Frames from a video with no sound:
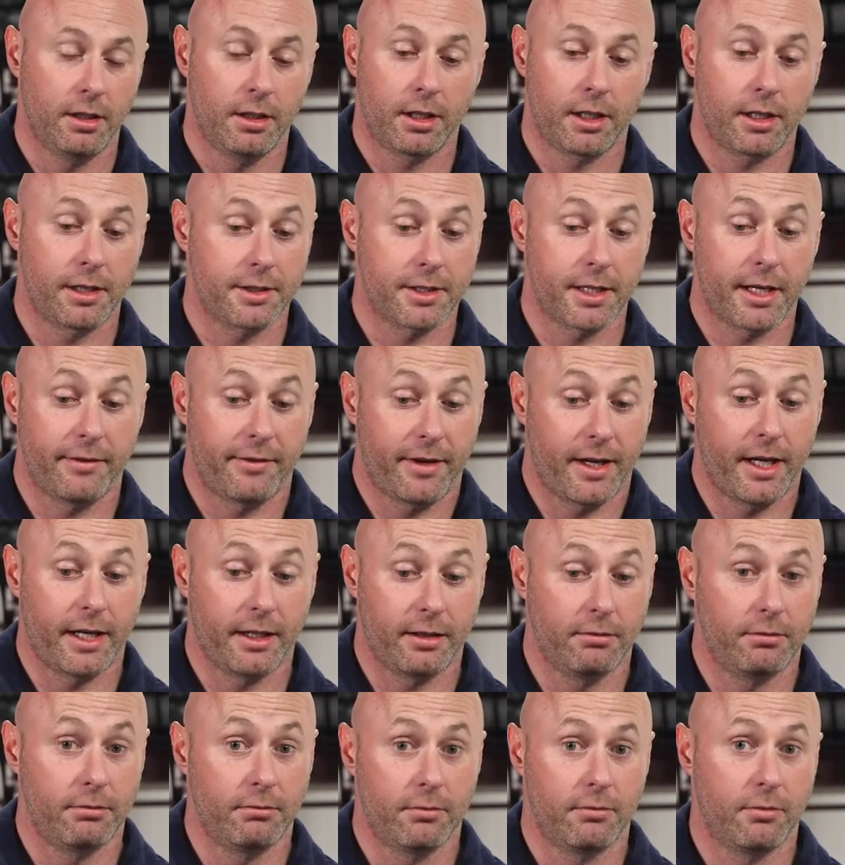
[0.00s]
Because they've
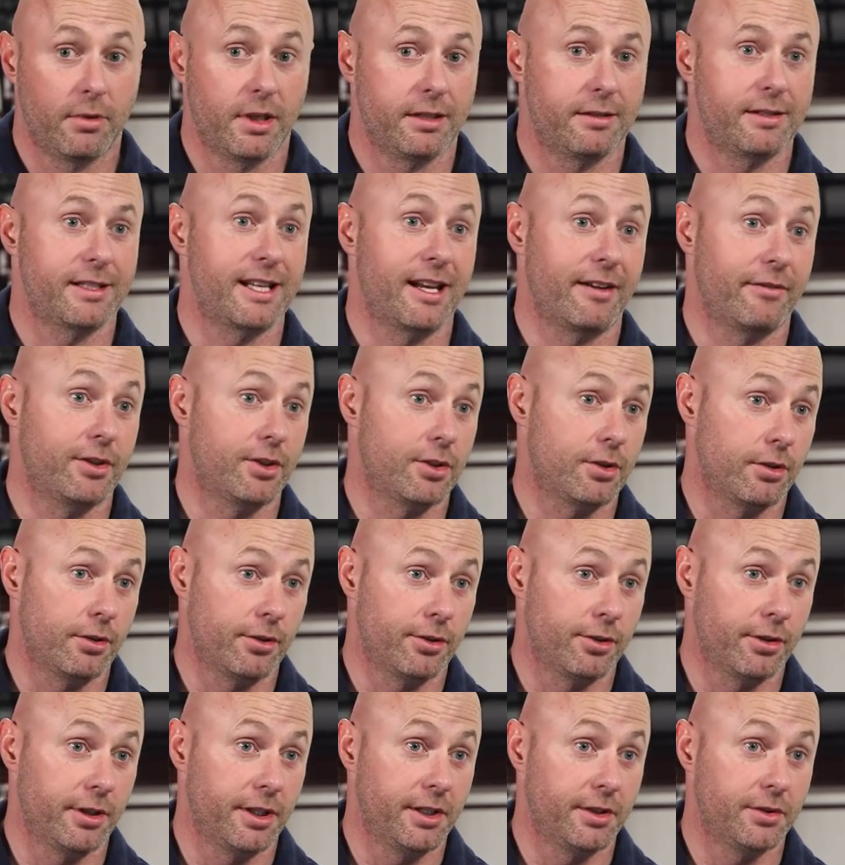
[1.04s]
had 7
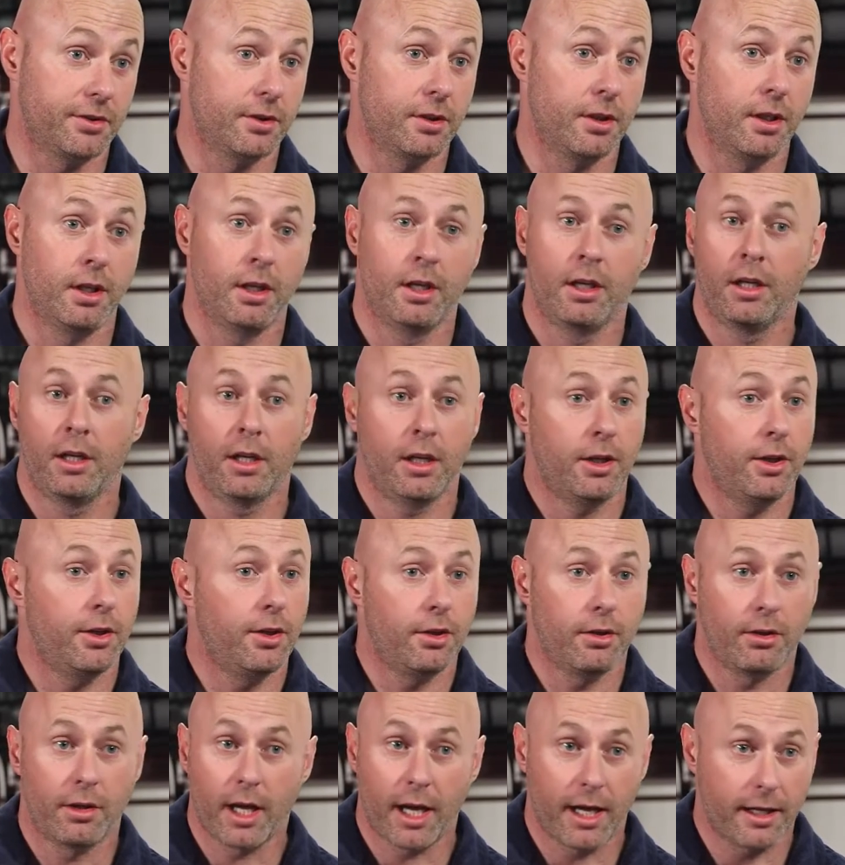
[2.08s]
surgeries.
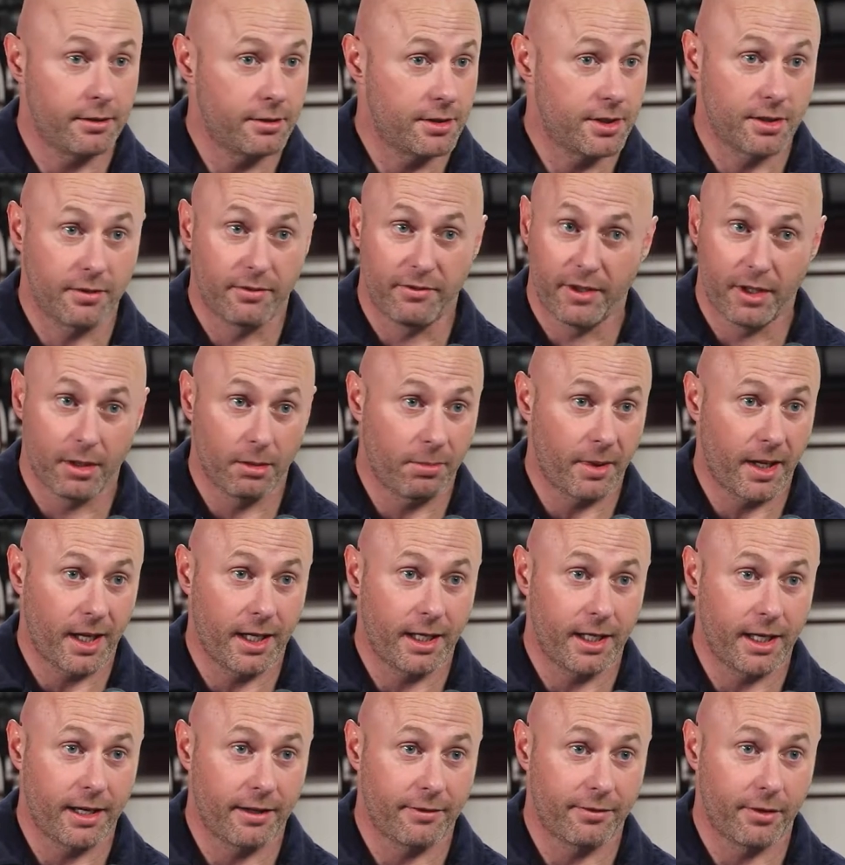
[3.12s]
You got severe
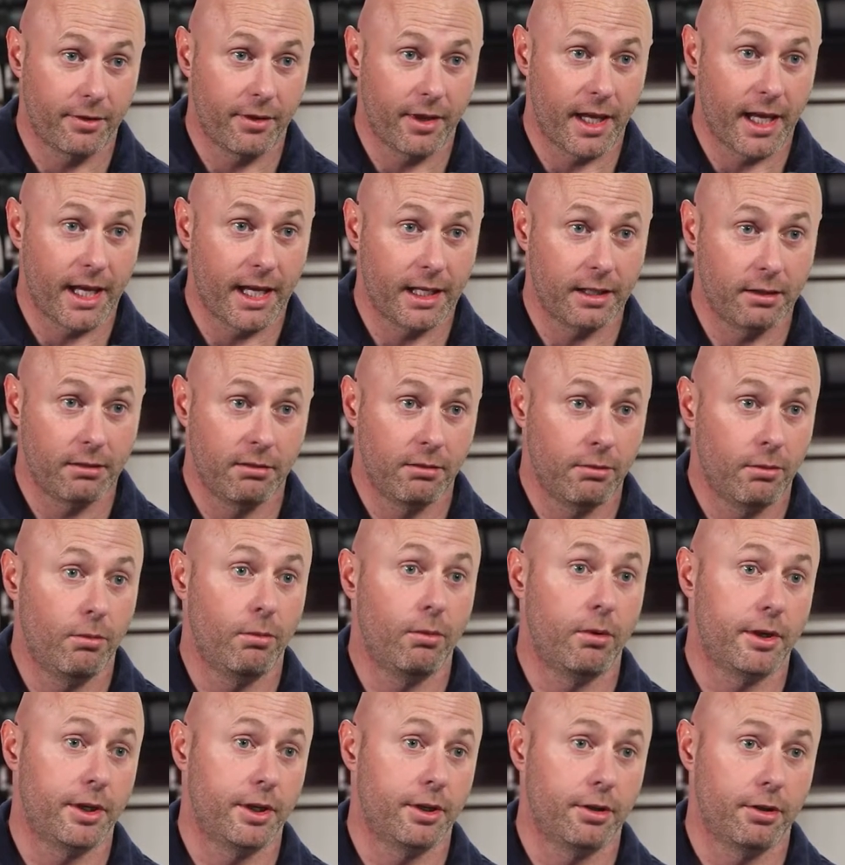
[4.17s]
pain after that.
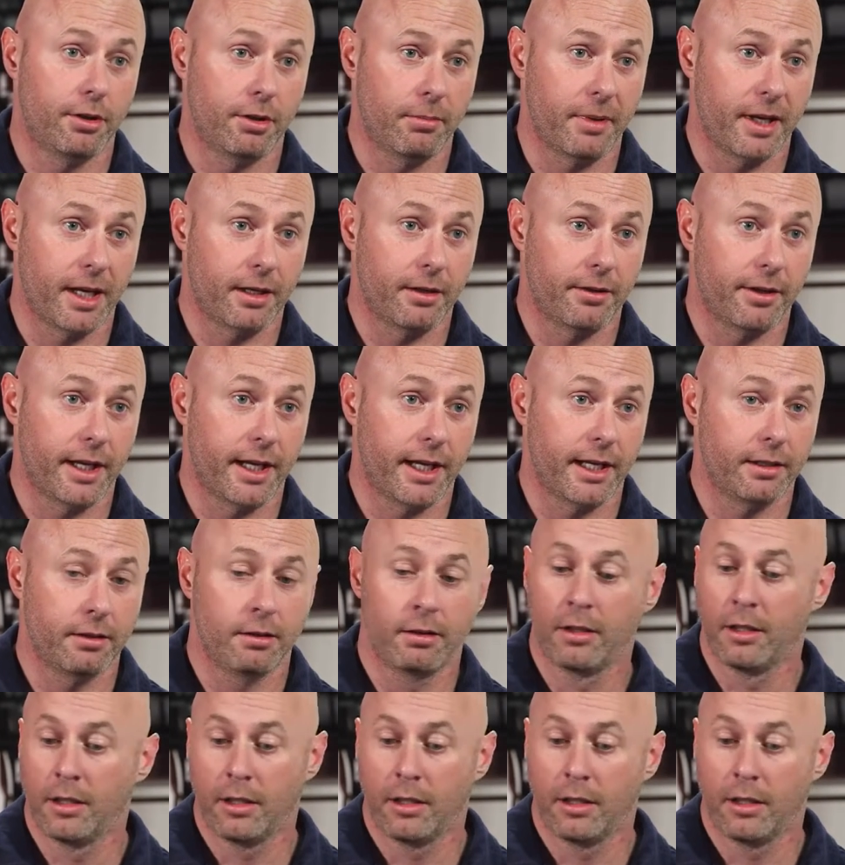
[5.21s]
What do you do to battle that?